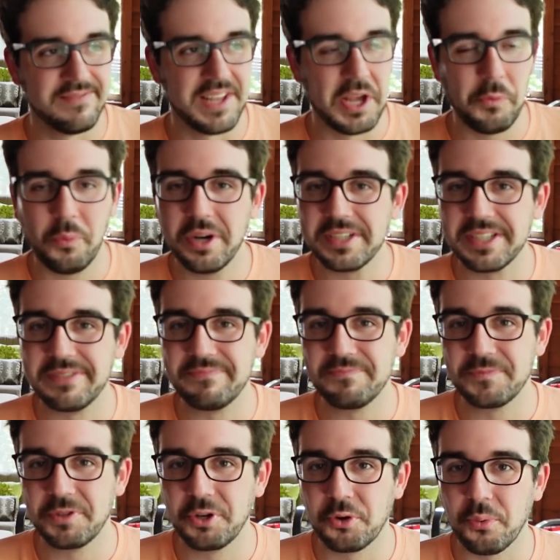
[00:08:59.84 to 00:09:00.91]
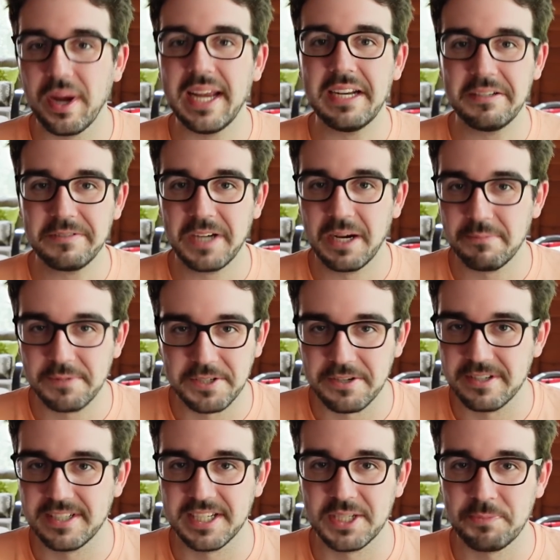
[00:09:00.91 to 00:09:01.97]
it wasn't great Cup
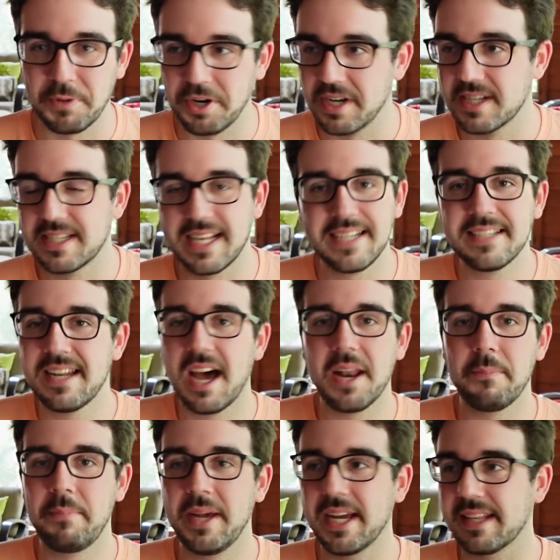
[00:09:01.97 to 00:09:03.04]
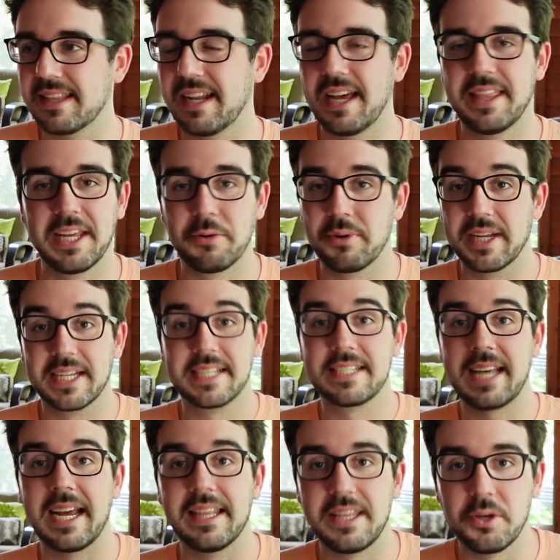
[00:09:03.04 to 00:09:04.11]
Series experience. That's not a pick that I think would
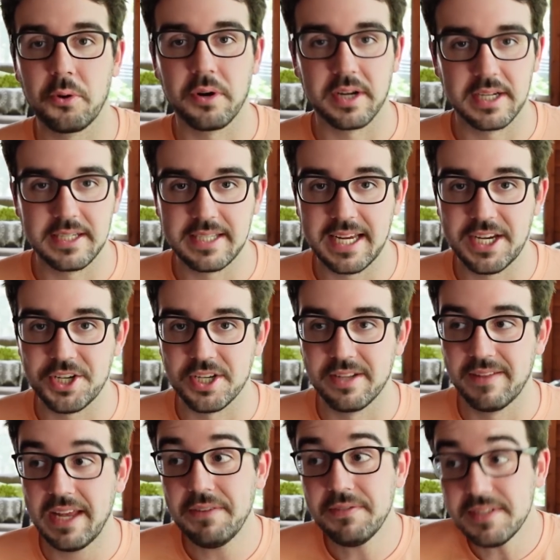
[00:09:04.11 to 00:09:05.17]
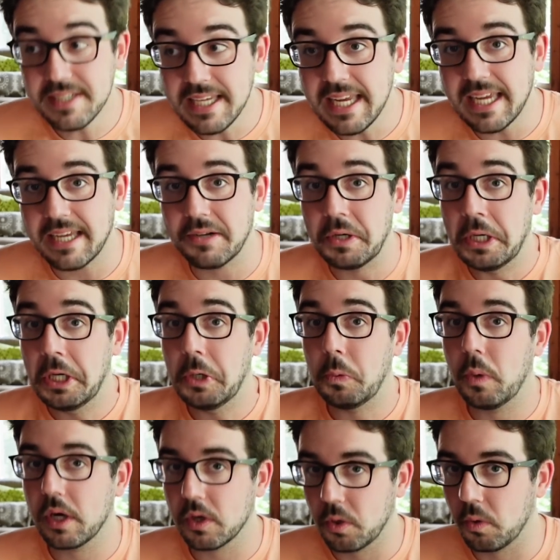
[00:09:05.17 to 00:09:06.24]
excite the organization. They've seen
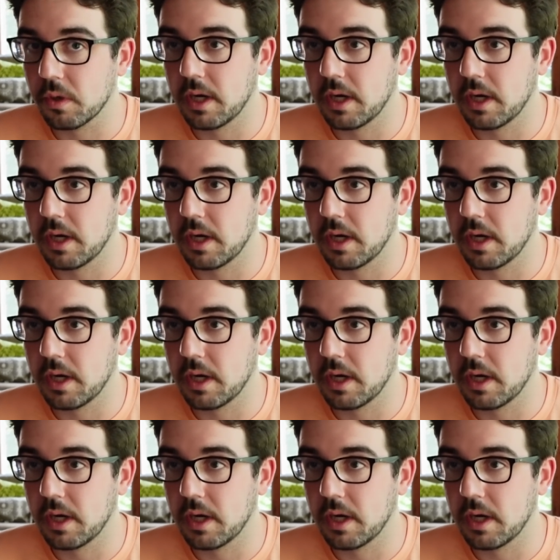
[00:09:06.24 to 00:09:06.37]
what Cole